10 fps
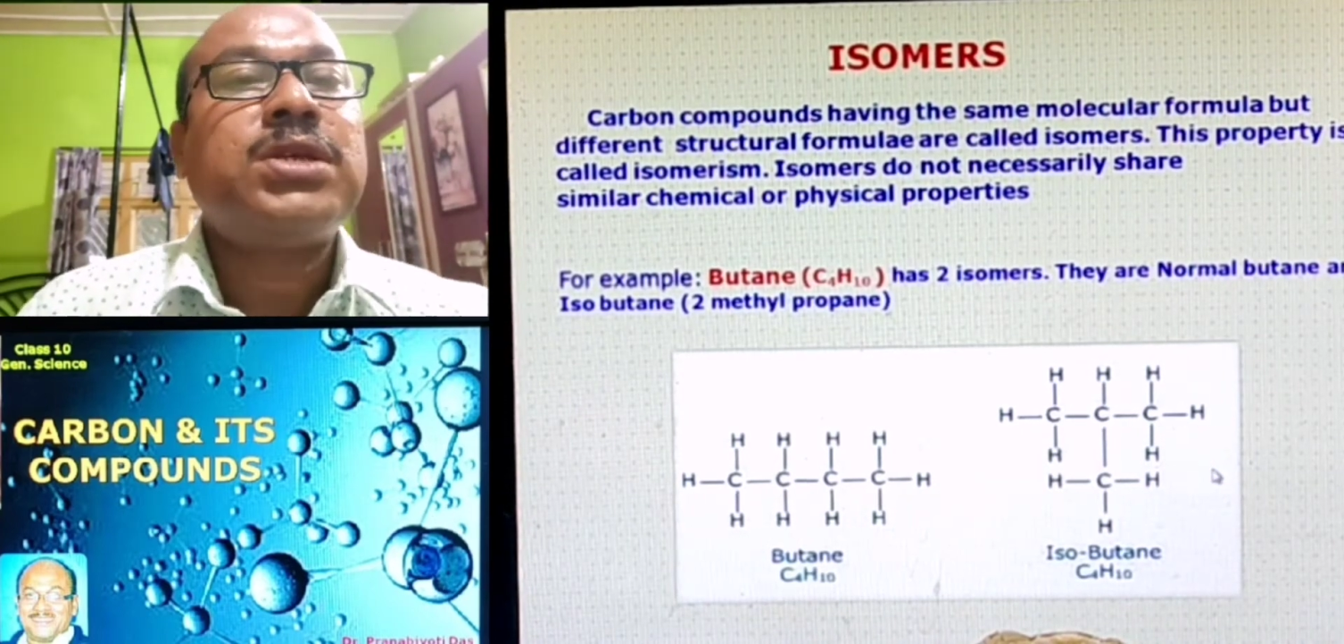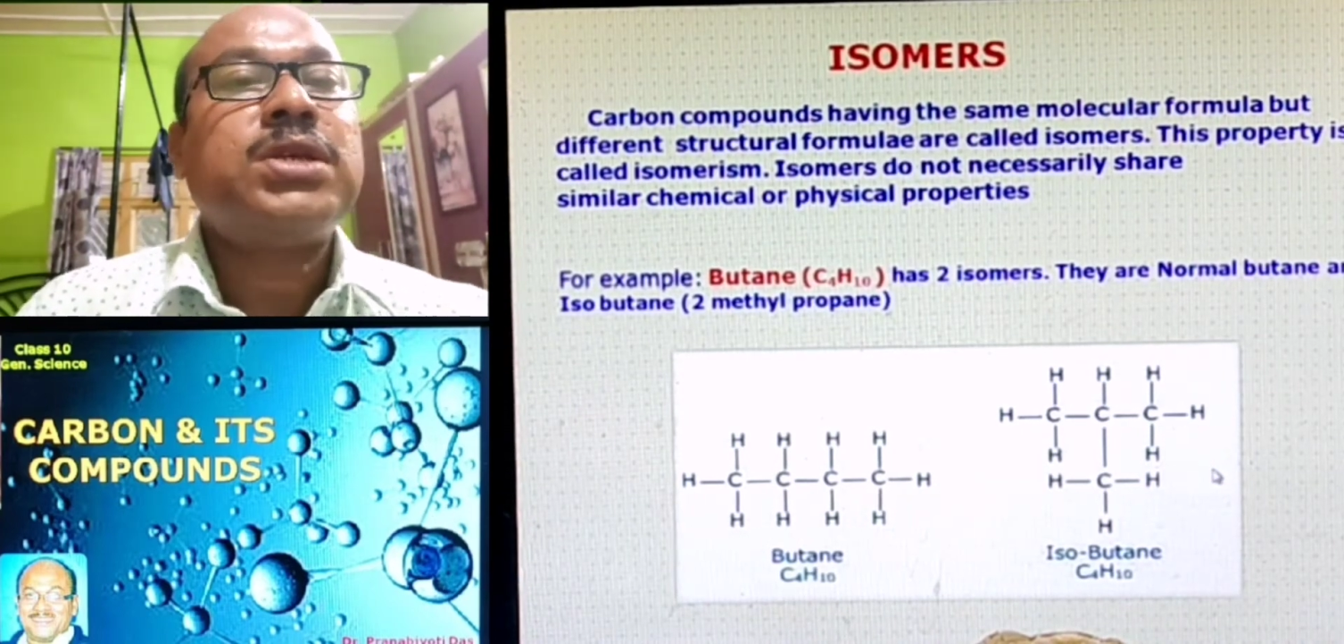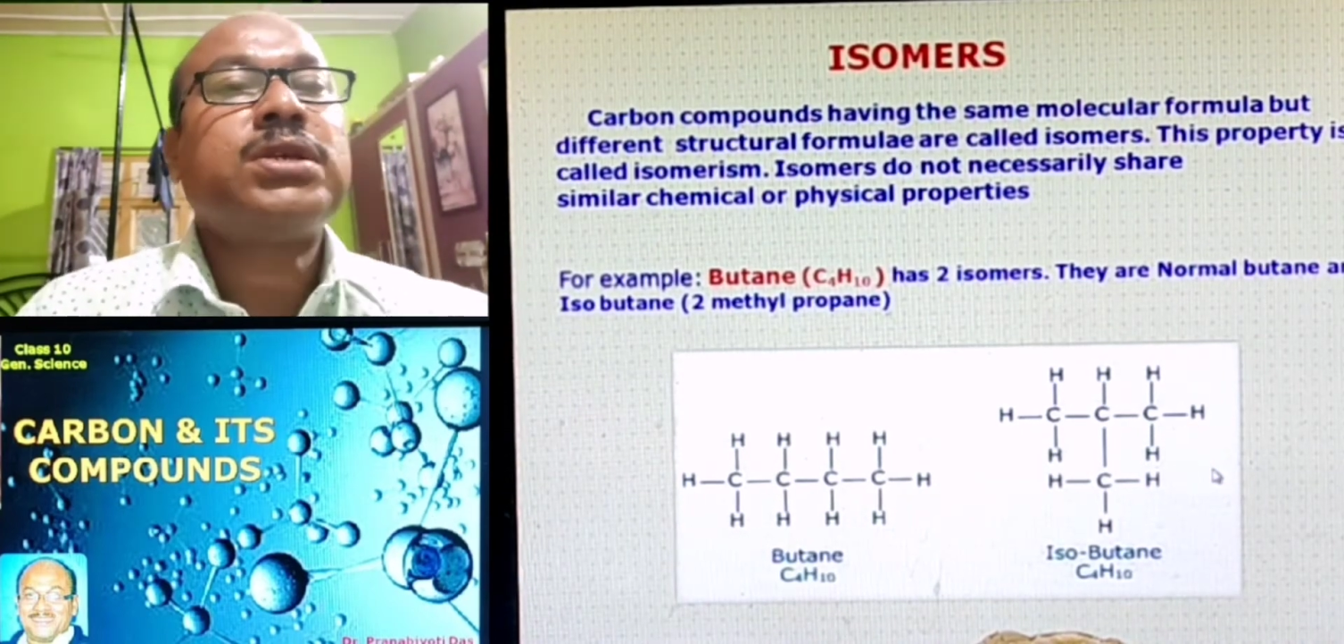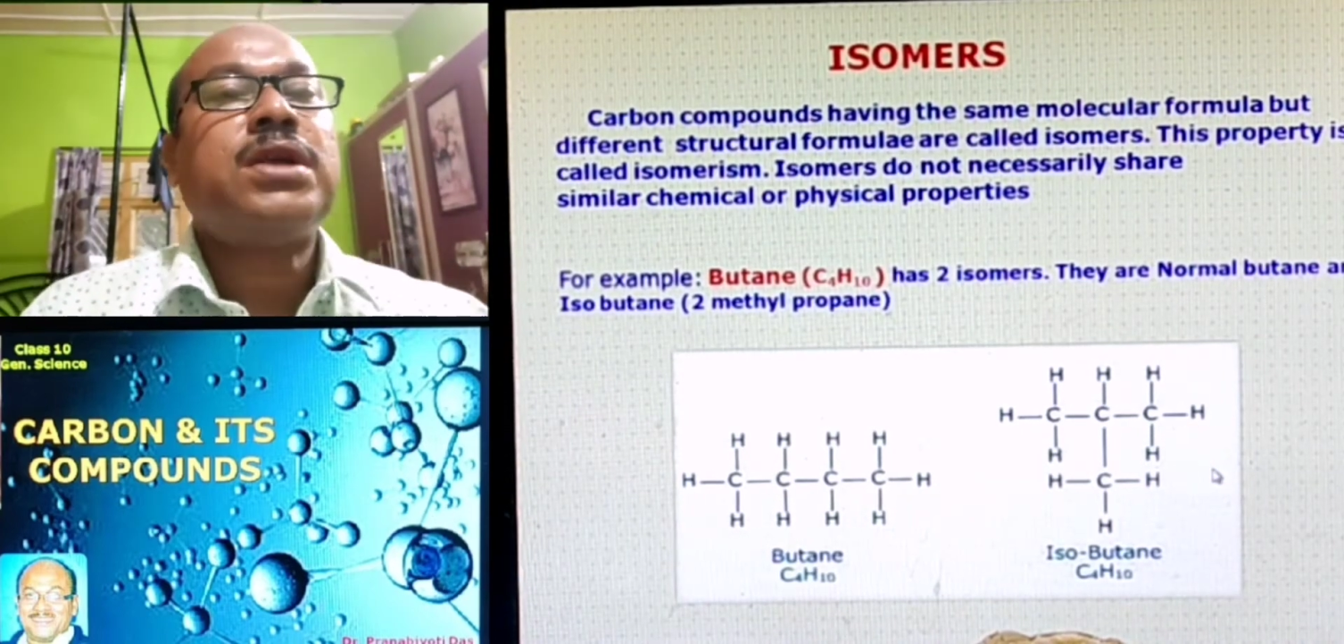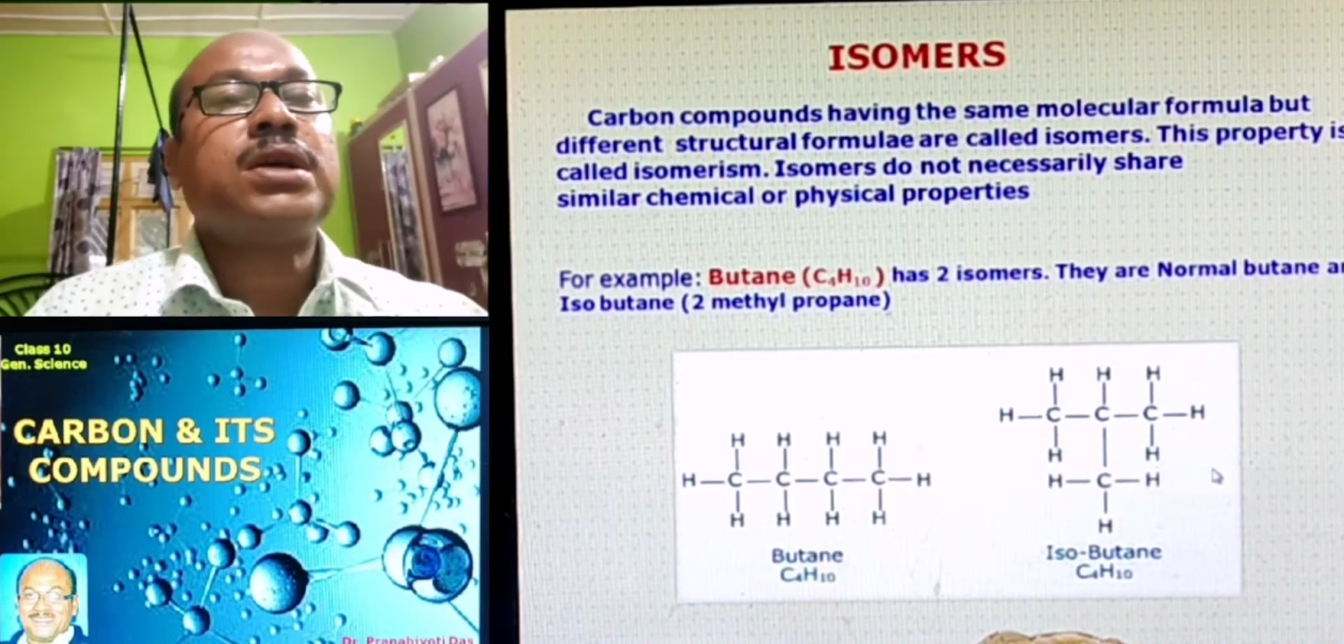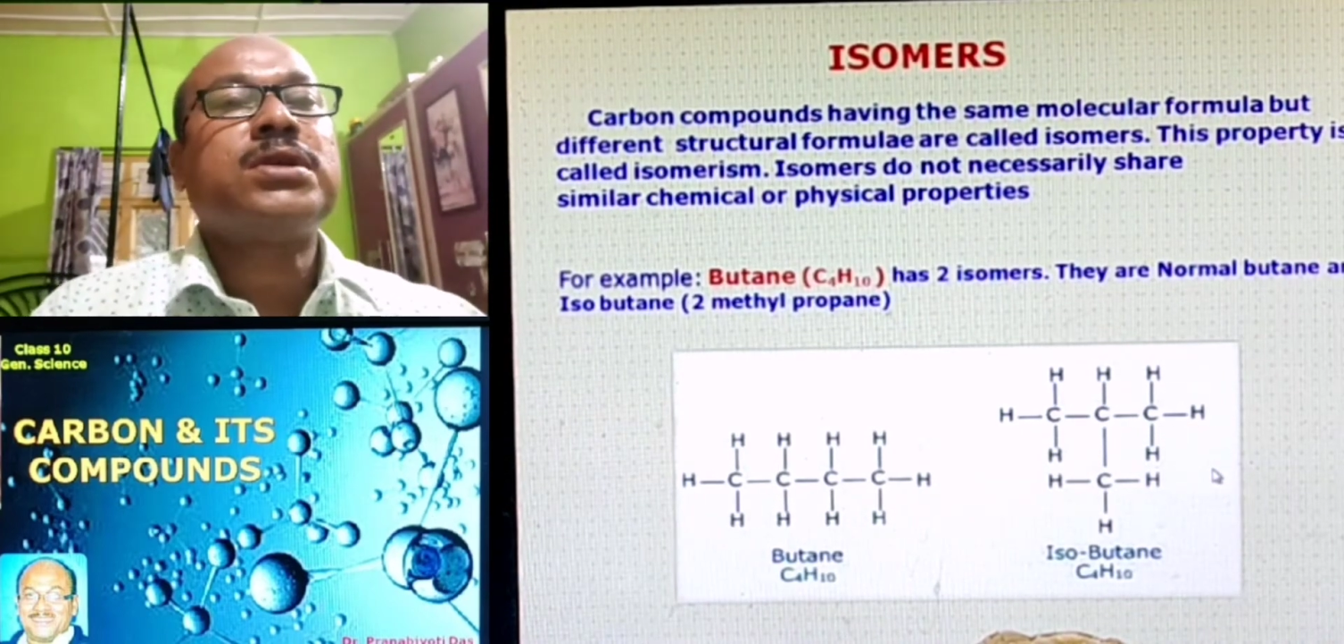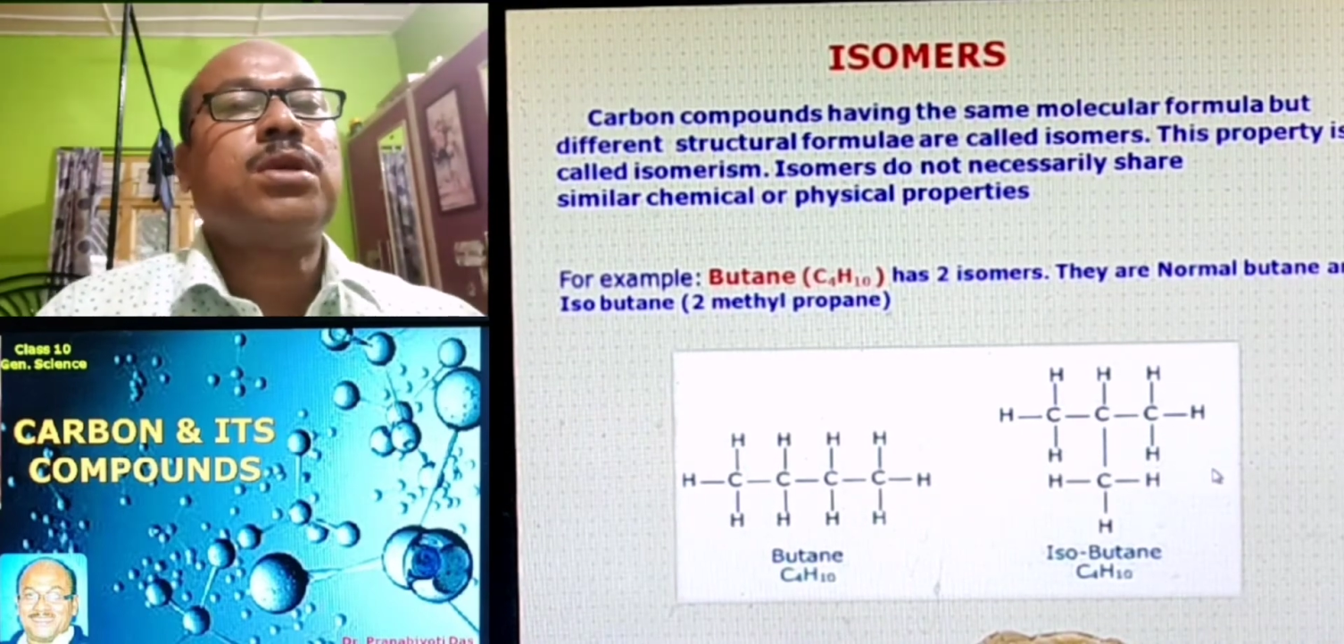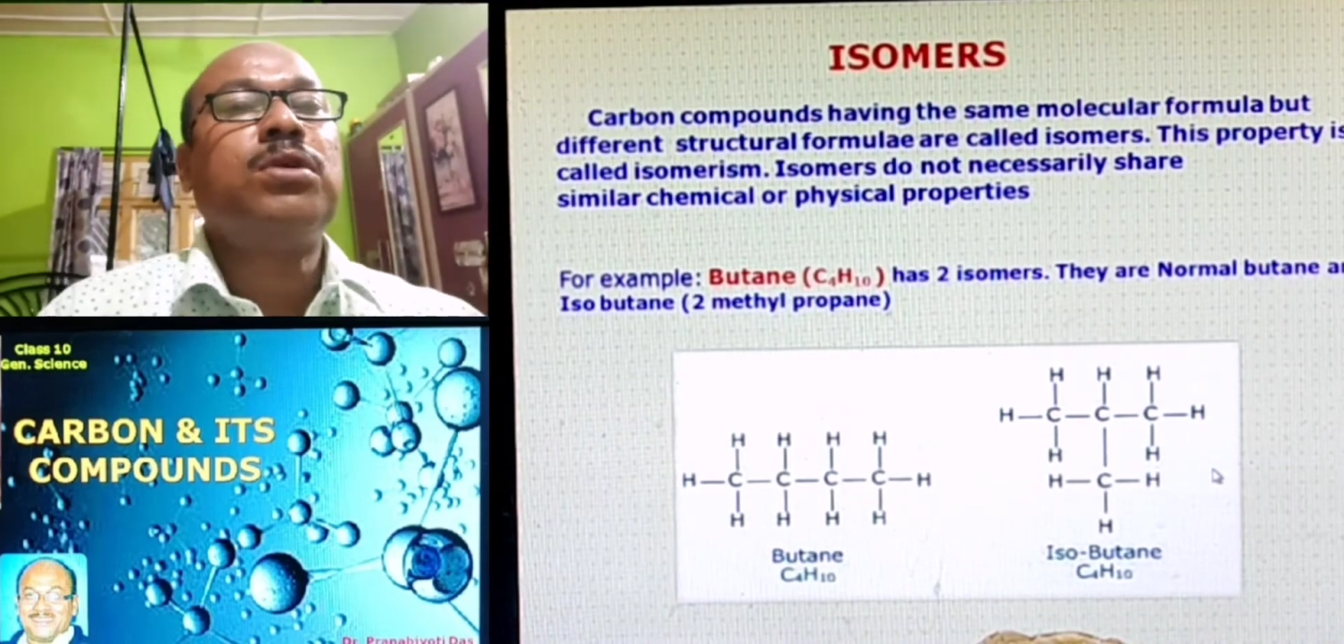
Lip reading: structure